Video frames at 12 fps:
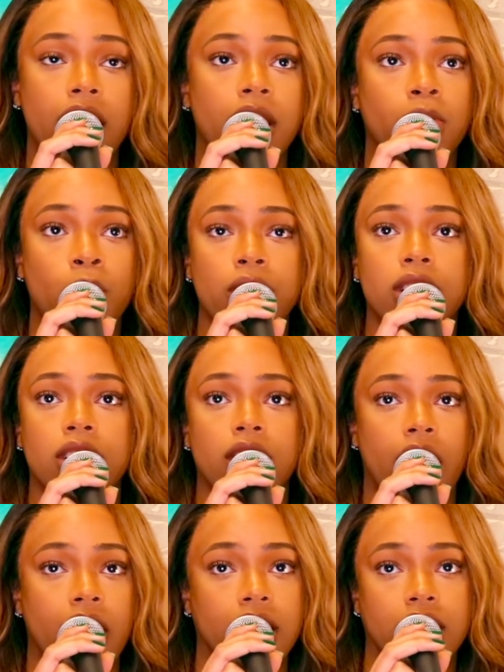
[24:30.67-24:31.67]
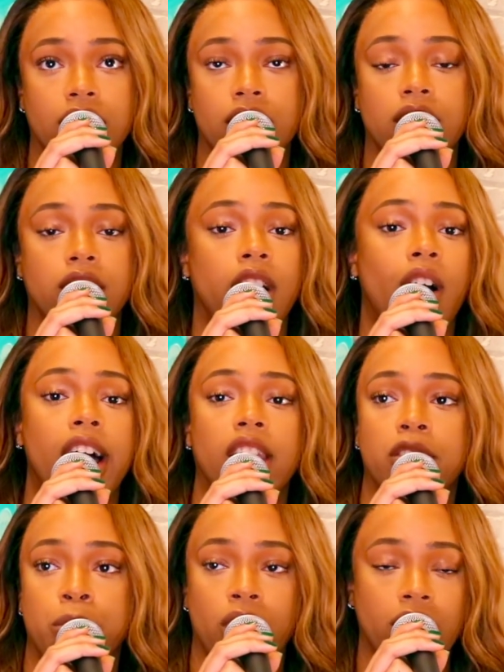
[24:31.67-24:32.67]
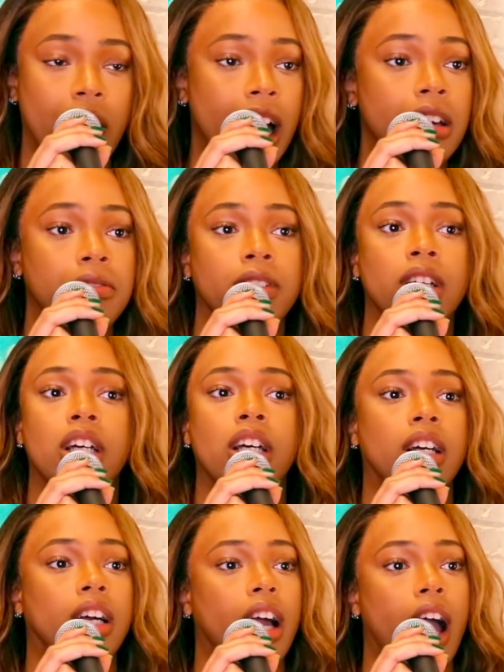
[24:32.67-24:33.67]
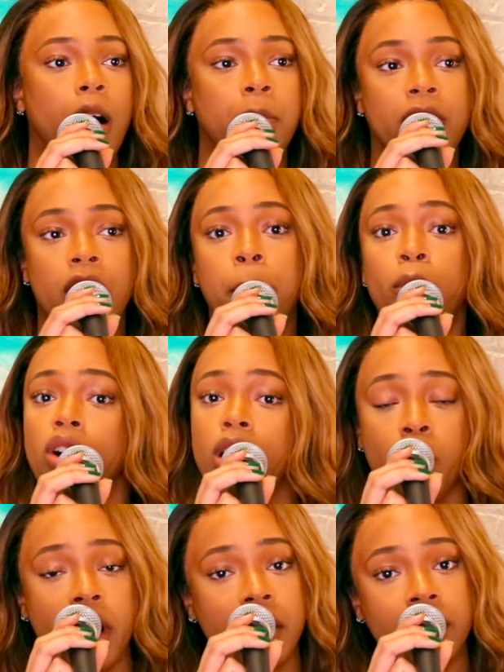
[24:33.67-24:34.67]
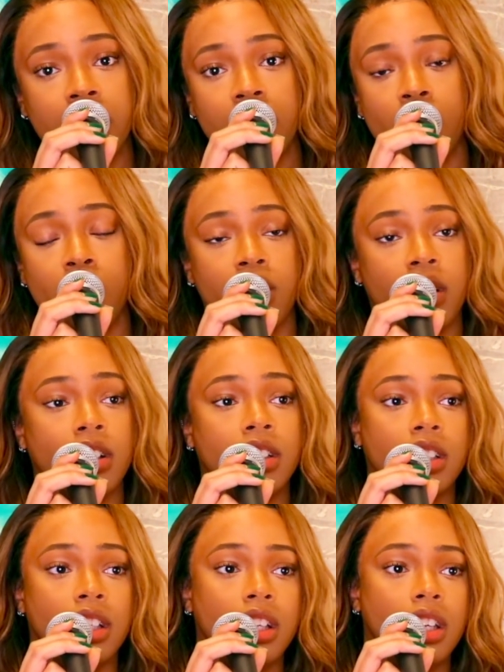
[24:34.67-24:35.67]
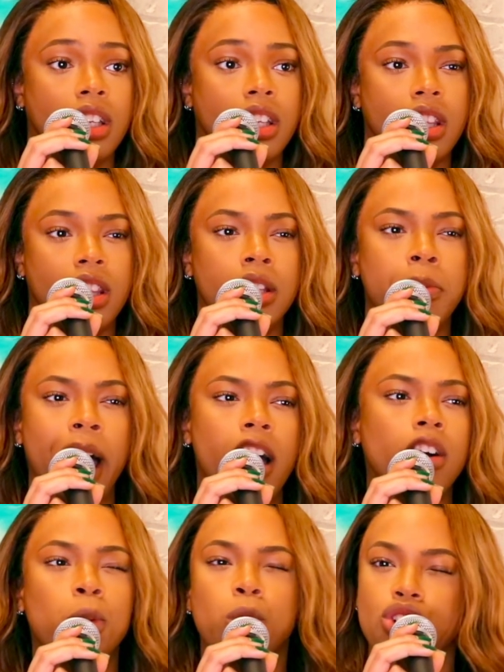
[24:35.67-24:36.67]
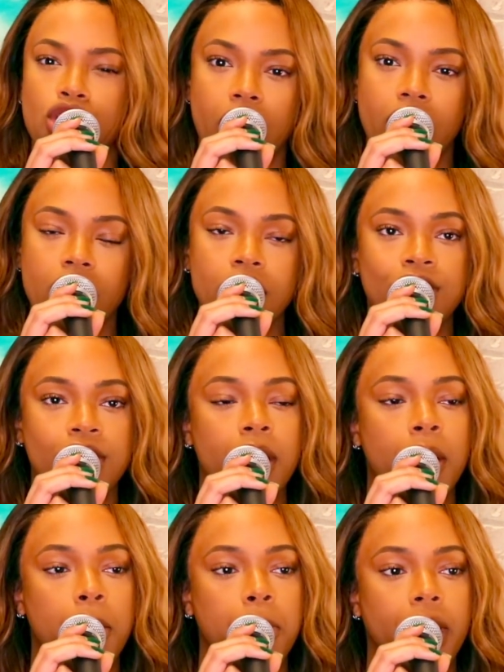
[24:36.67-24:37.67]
And of course, as I live more life, I'll become more aware of it, or the power will change.